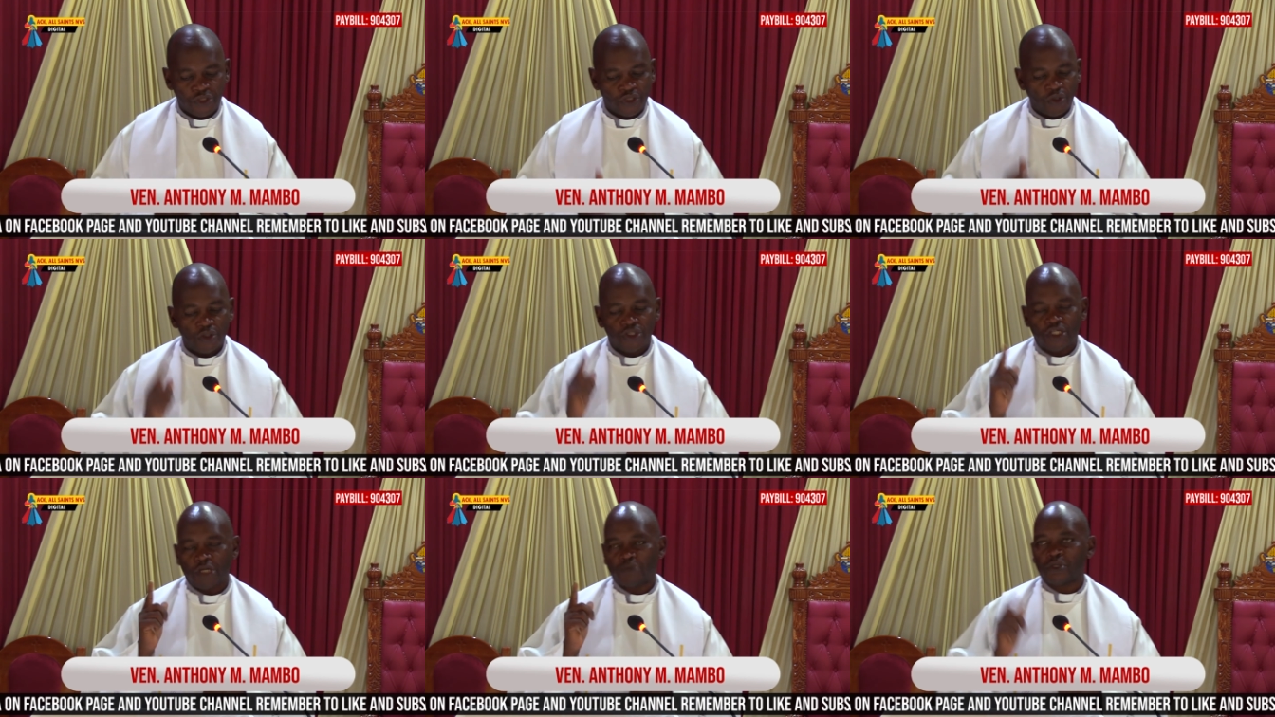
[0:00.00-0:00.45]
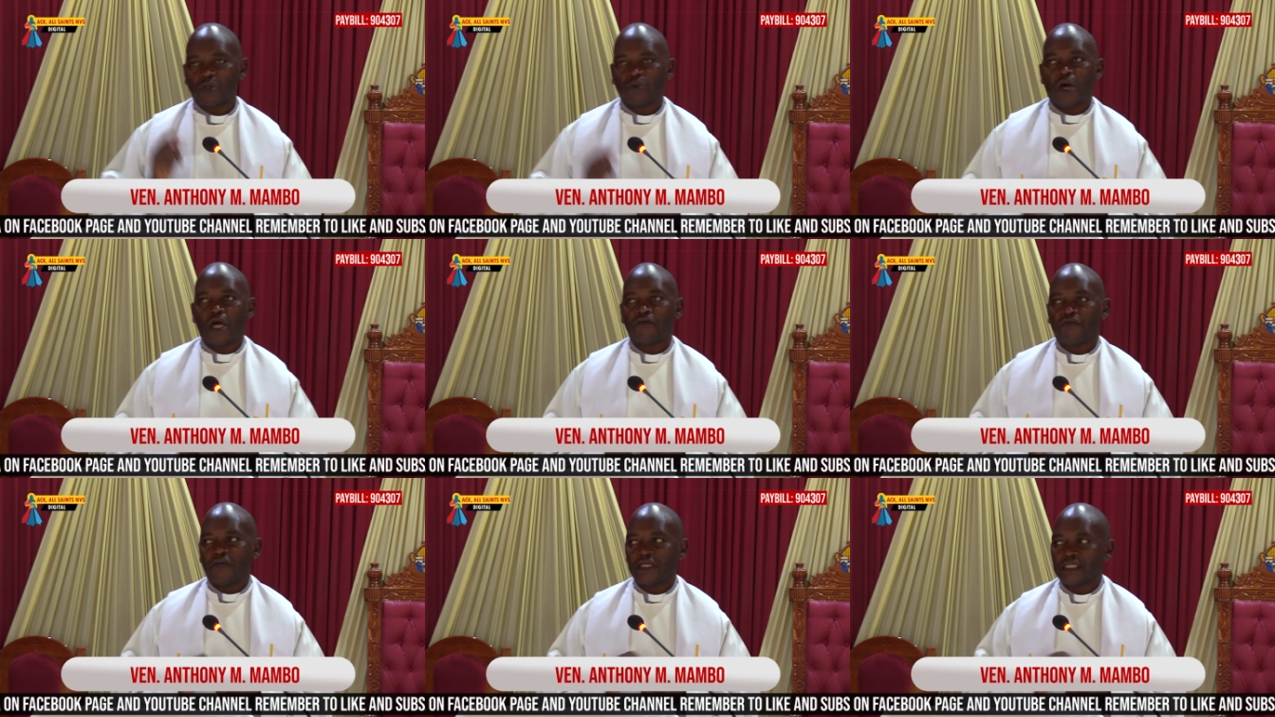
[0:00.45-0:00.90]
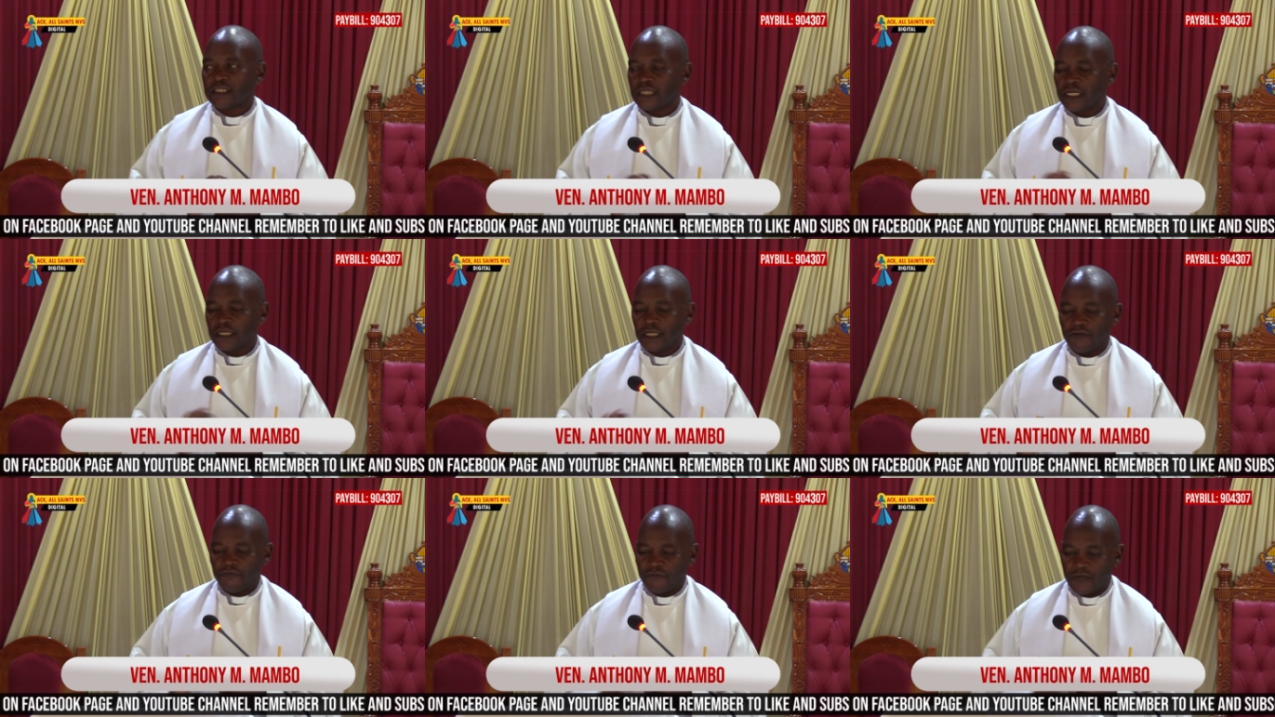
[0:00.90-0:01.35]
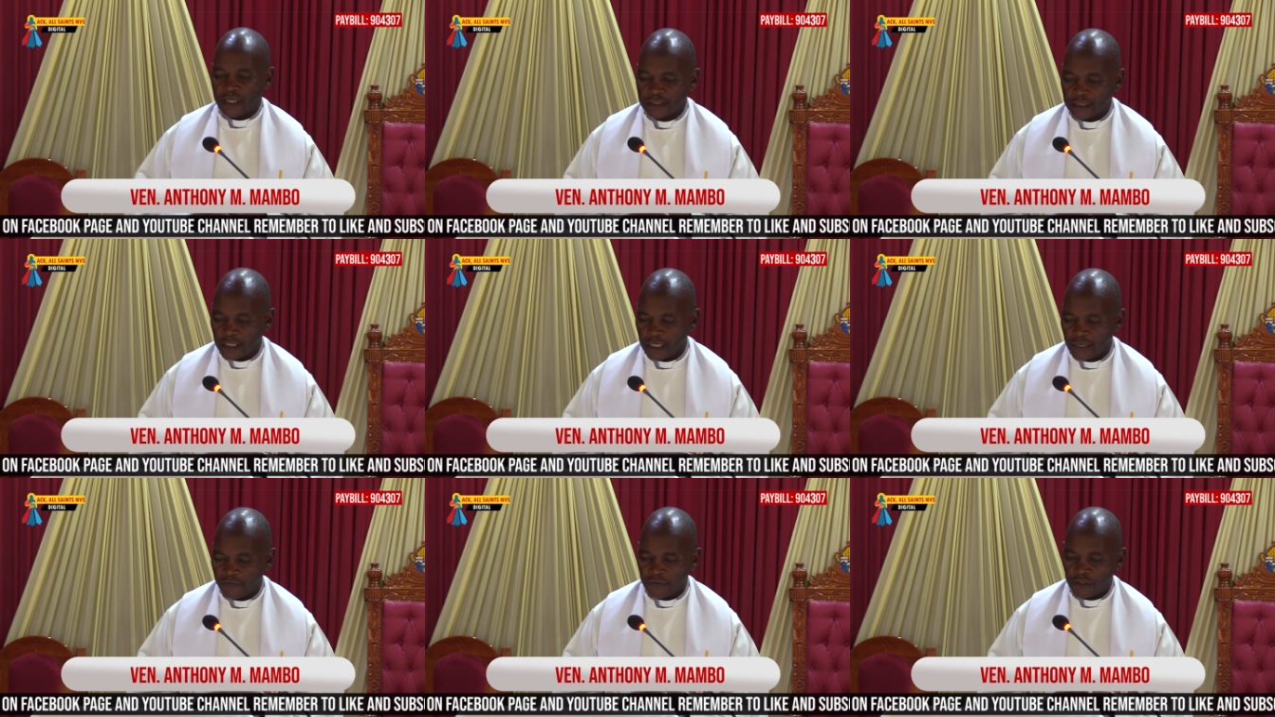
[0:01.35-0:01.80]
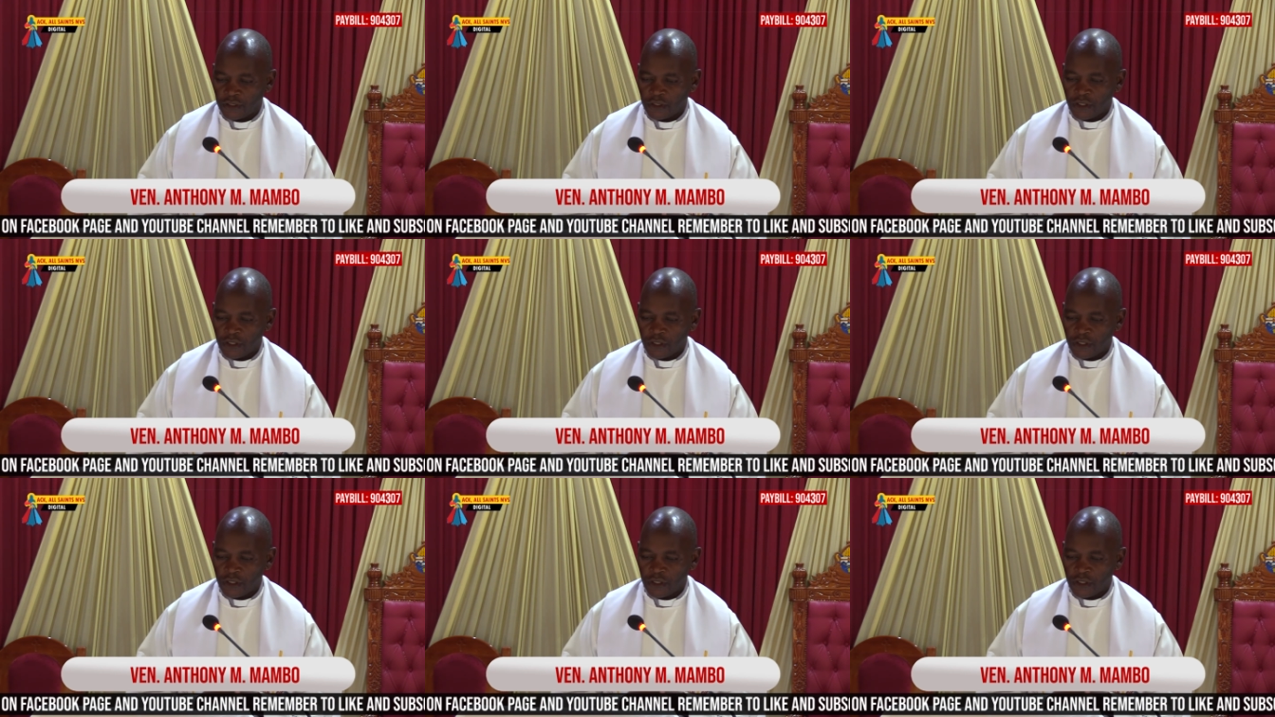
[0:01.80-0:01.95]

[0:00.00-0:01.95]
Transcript: John chapter 1, verse 10 and verse 11.